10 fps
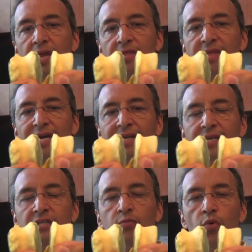That
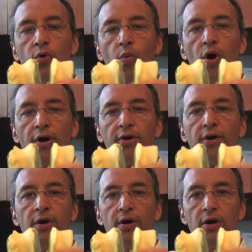gets more water,
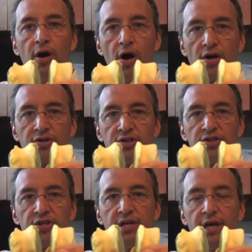
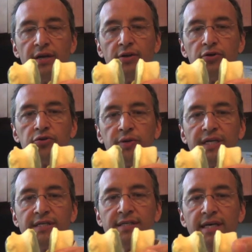oxygen, and
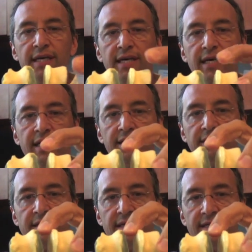nutrients
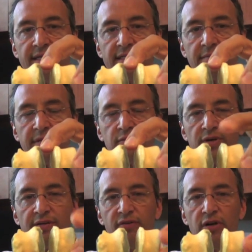into the disc
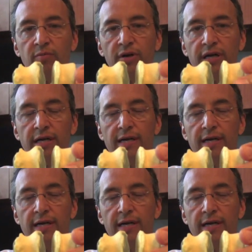between the vertebrae.